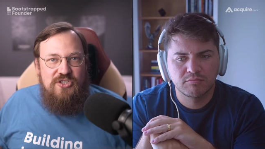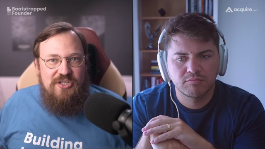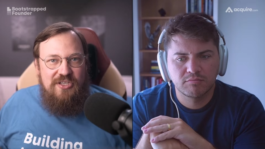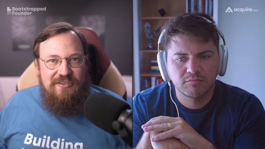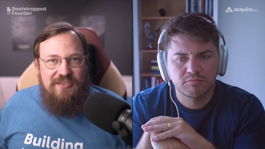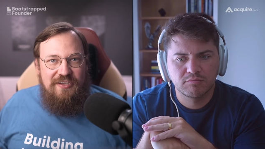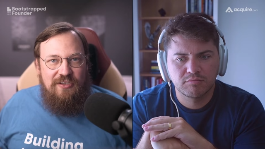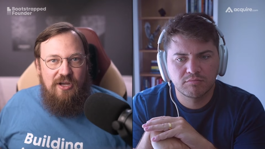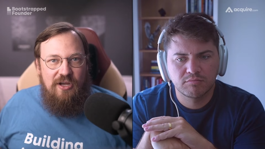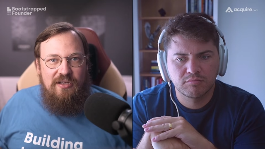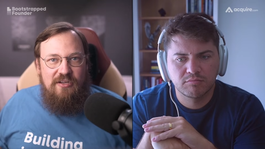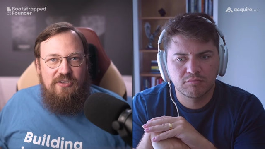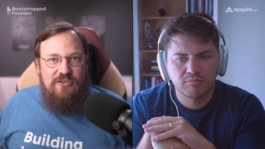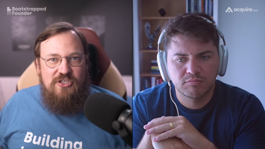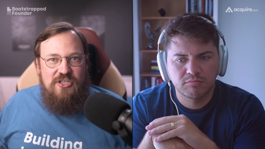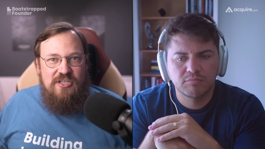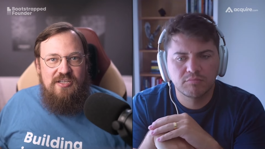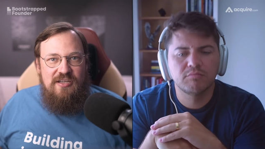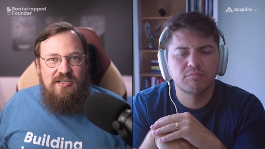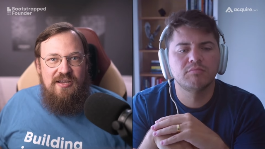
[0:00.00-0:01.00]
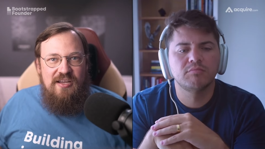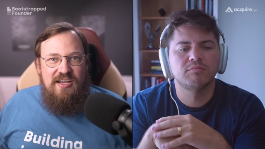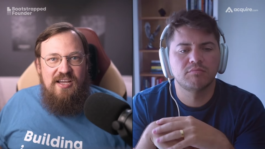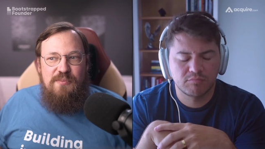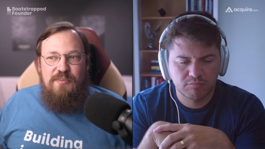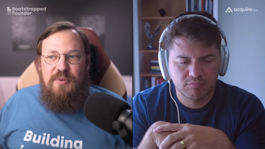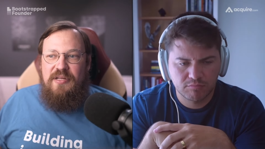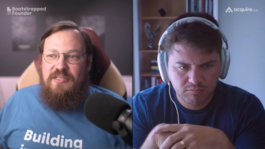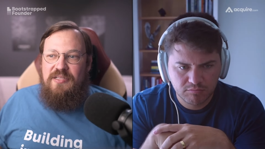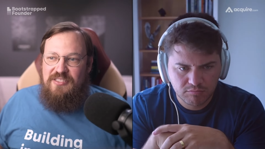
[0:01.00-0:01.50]
Speaker 1: in technology,
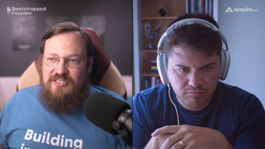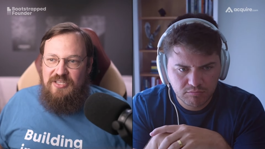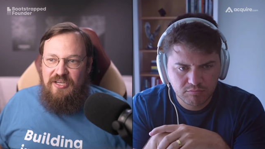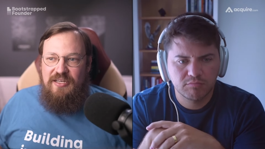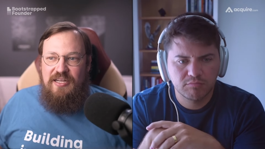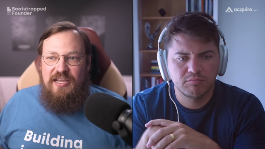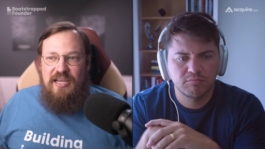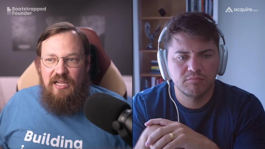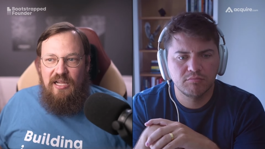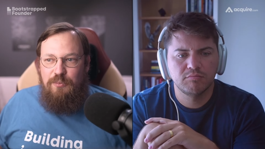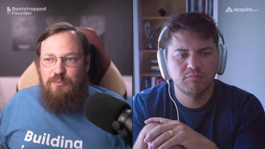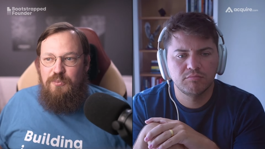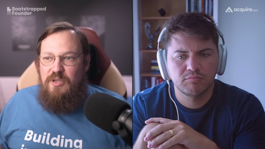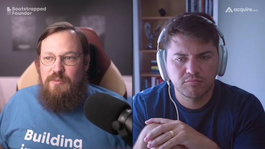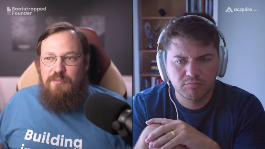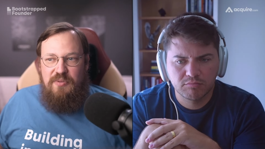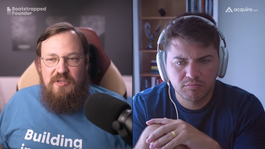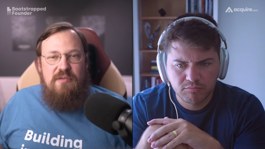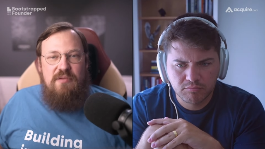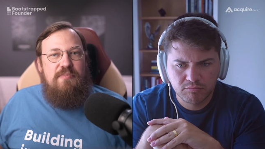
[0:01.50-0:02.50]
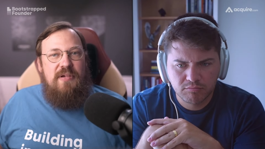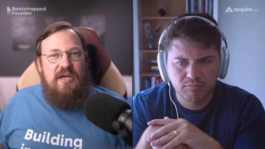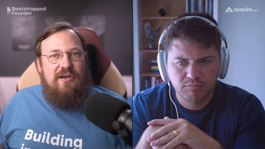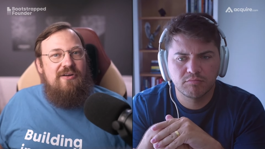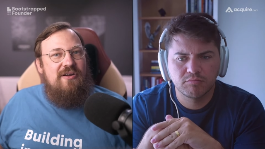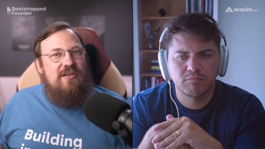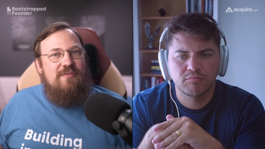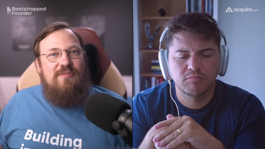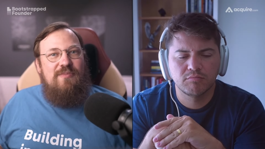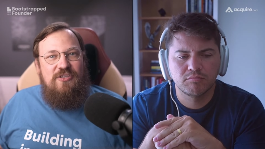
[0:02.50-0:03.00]
but it's going to help me be
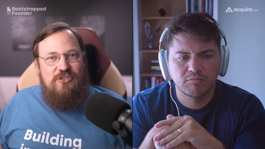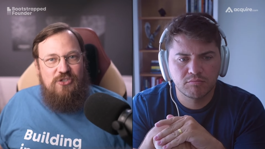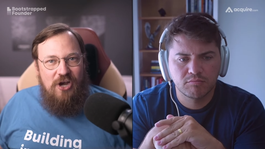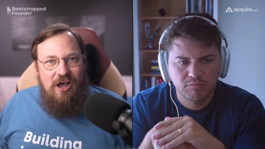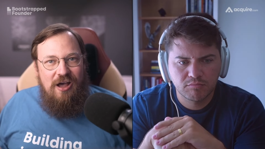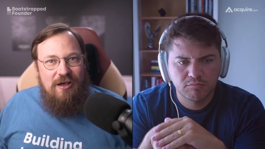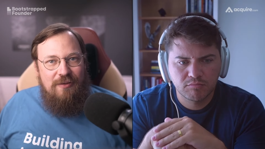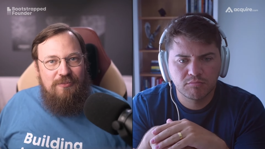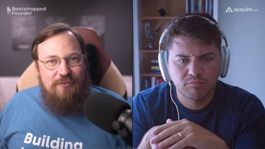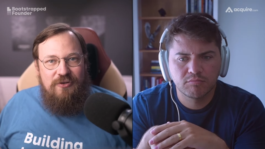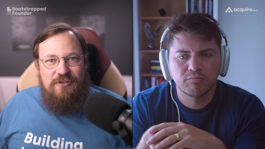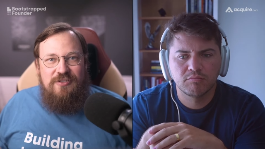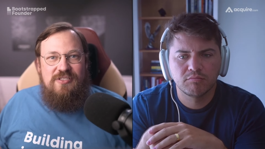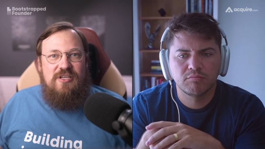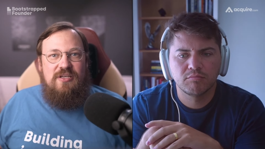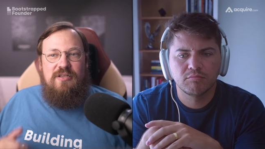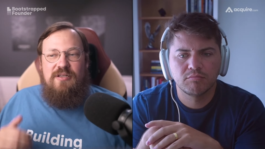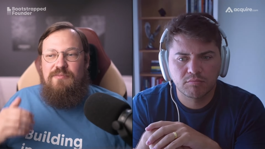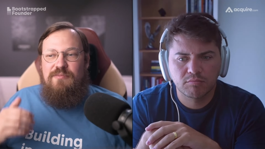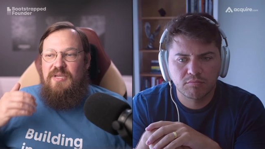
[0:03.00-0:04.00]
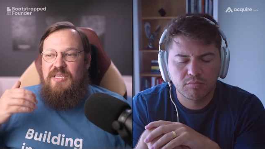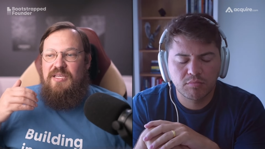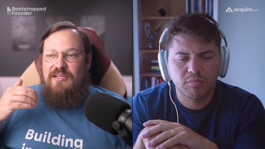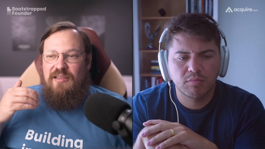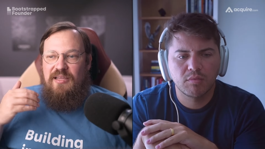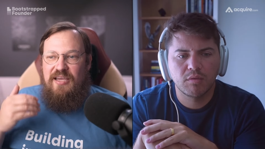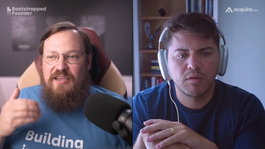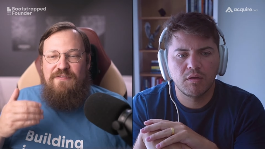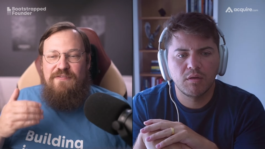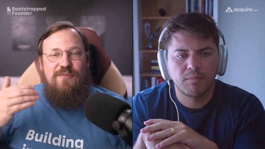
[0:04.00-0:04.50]
better at my job or it's going to make
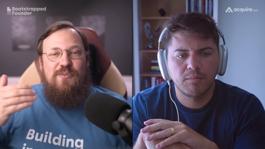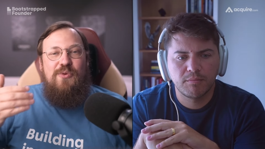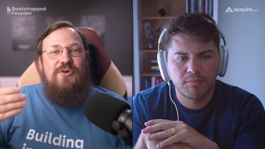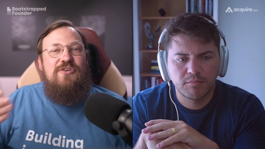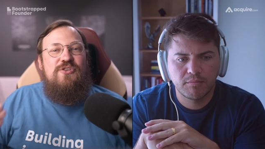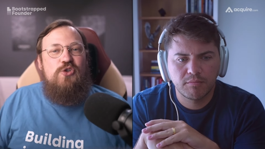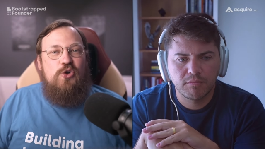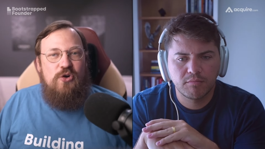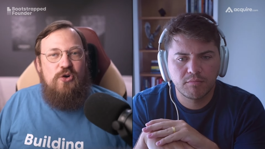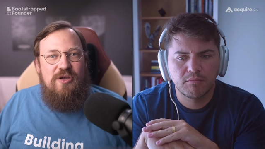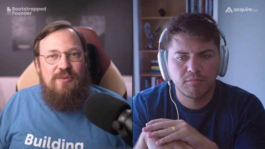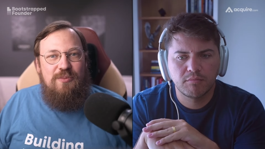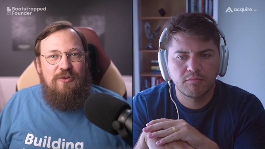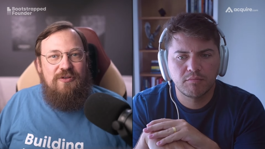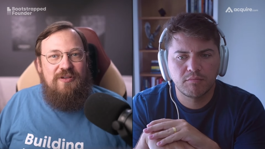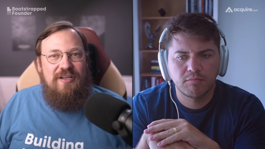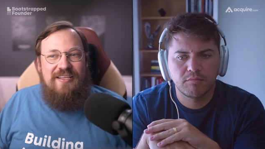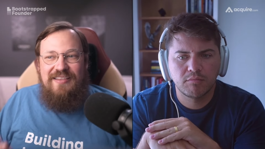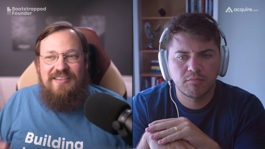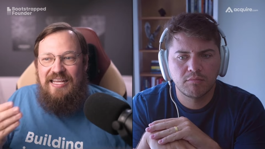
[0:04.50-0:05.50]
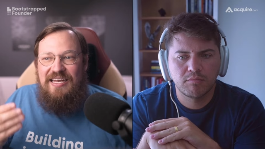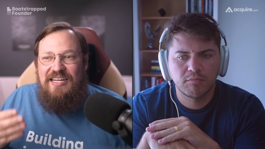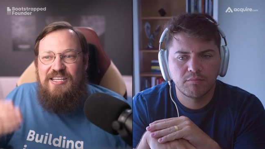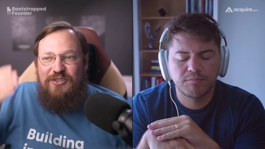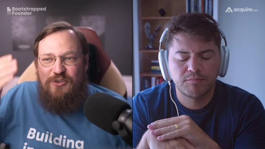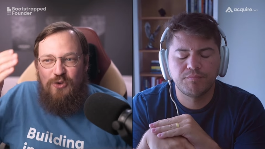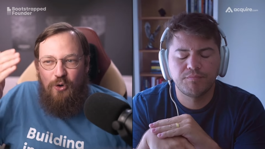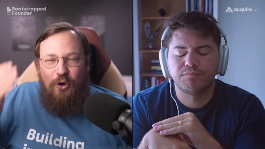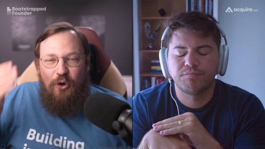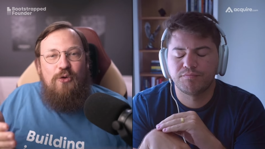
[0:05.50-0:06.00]
life more enjoyable. And that
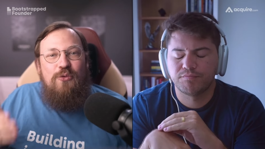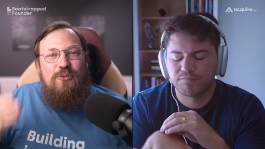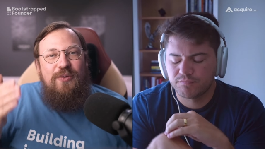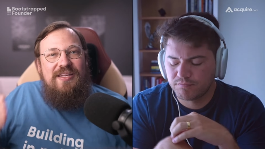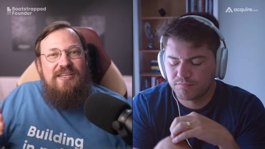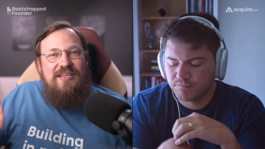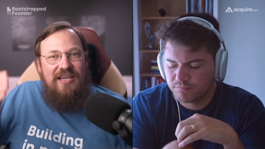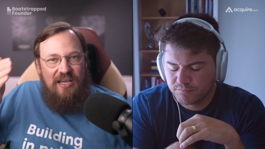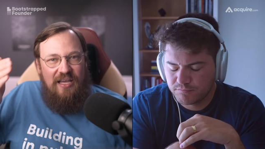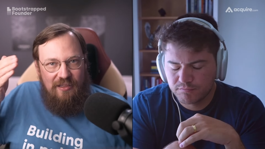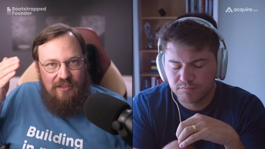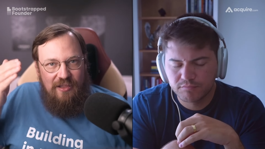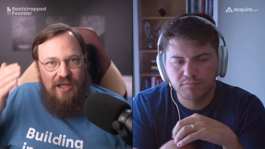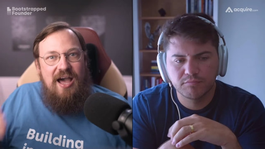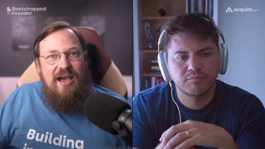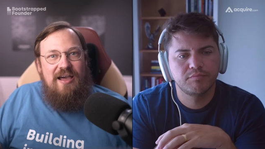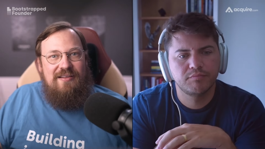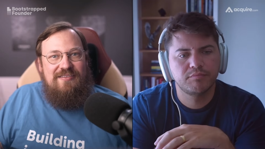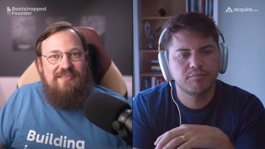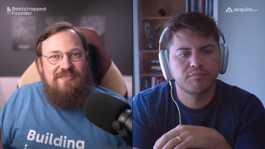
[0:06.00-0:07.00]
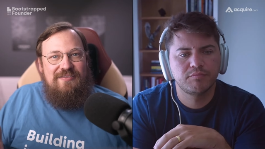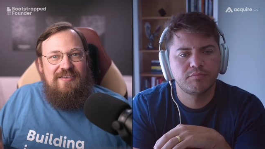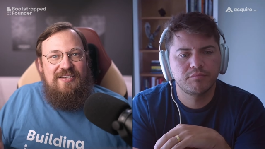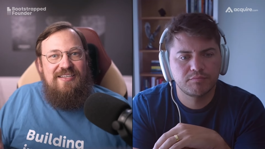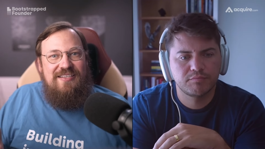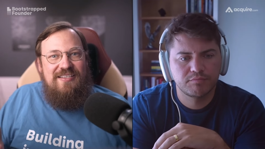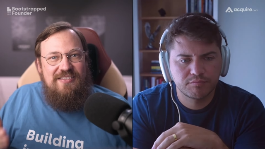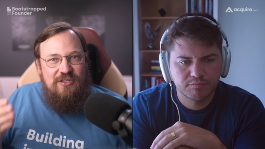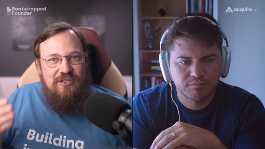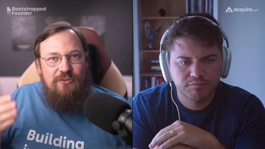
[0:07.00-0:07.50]
is already a lot,
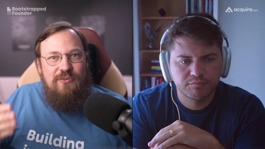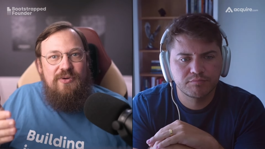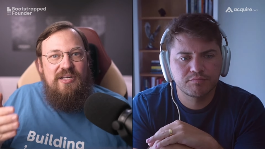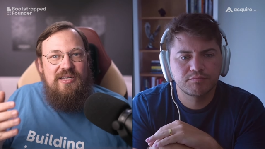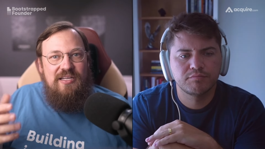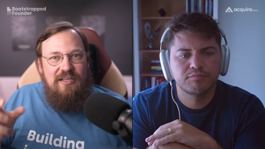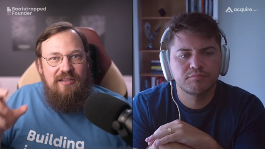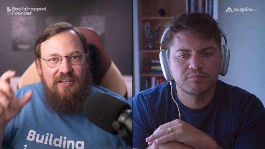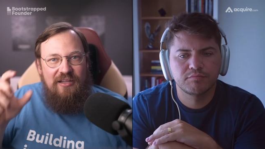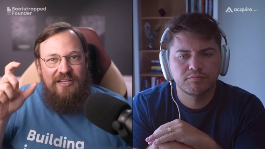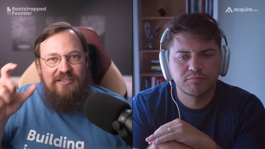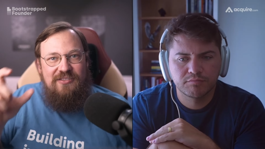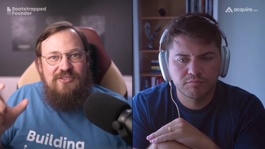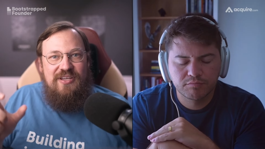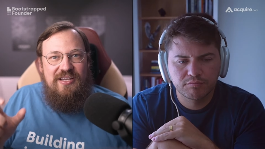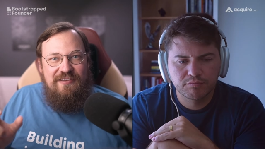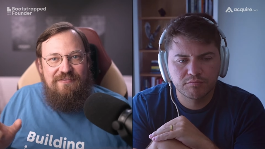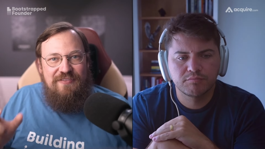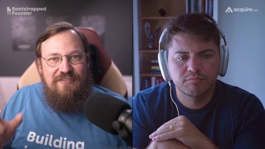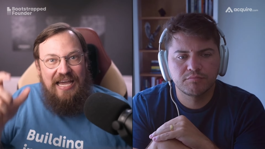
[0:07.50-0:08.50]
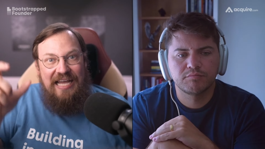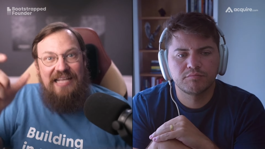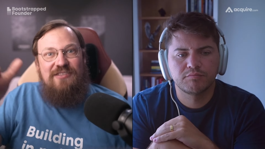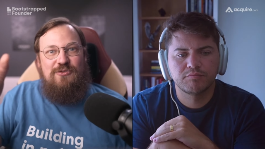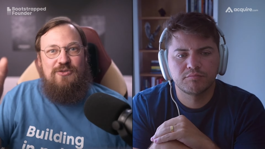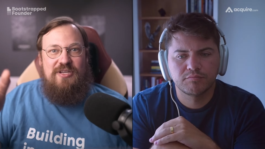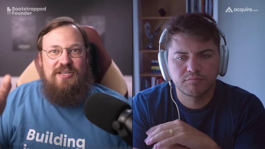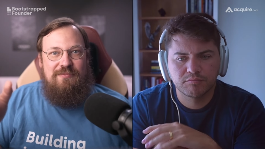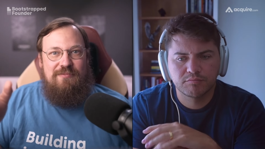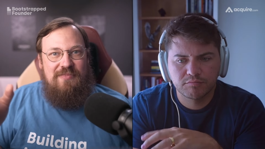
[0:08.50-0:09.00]
right? It's already a lot to have that
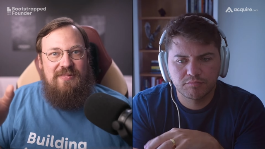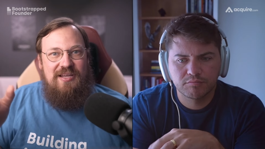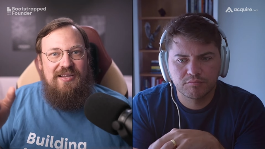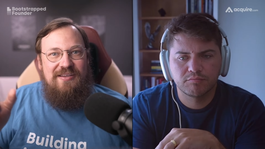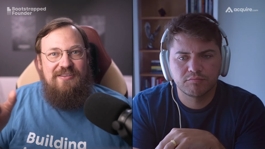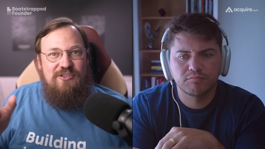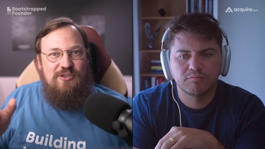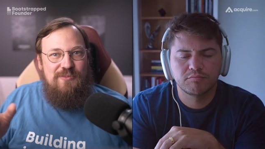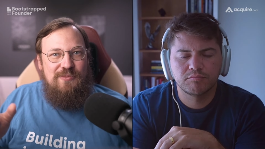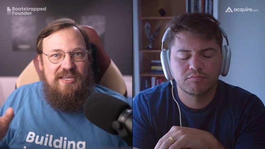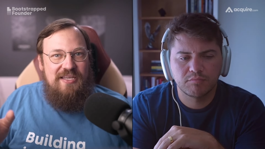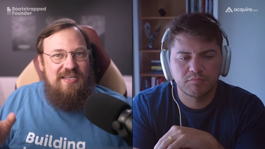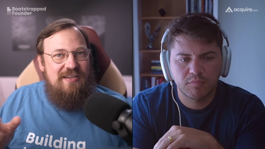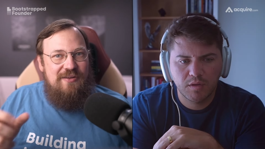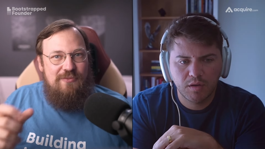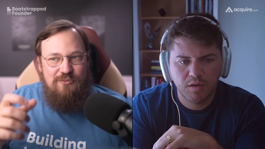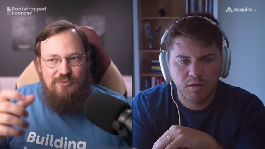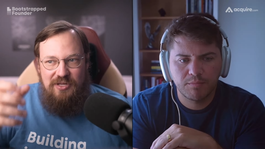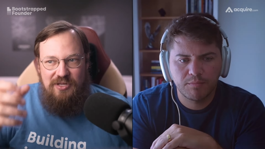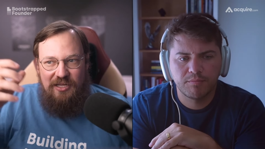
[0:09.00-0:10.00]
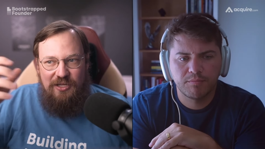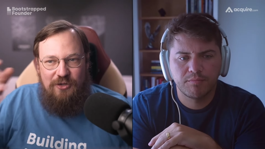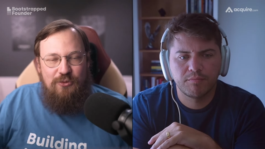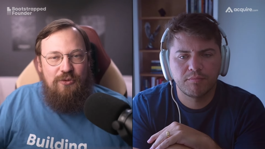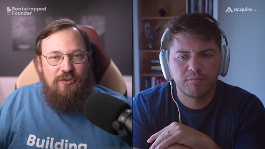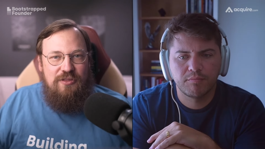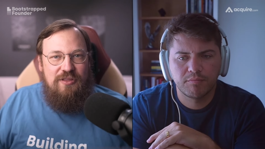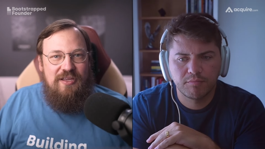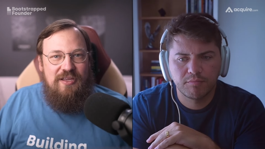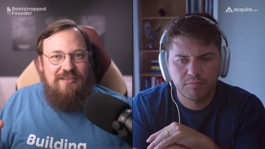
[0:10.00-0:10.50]
dream to make it a really
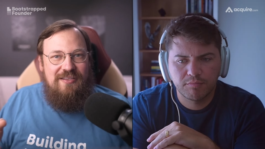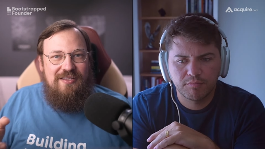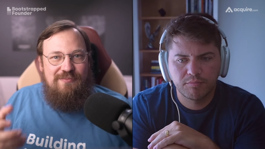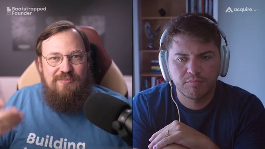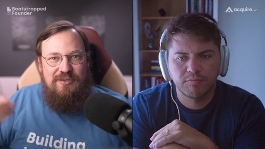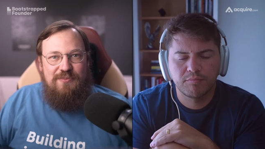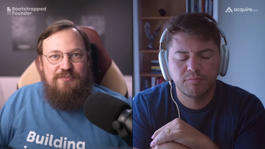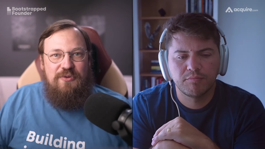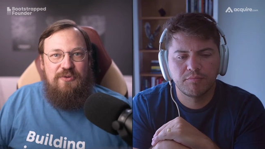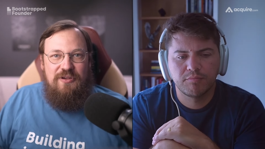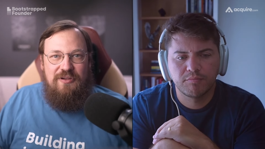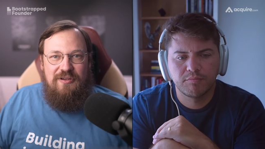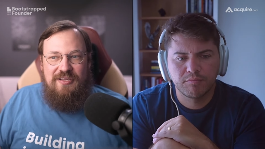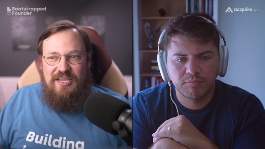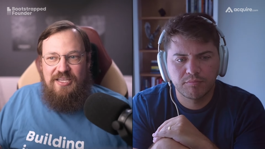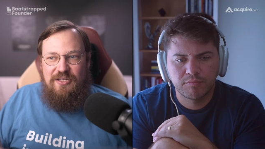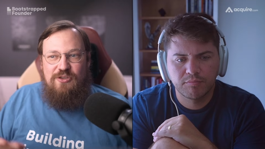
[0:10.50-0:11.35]
cool thing that people can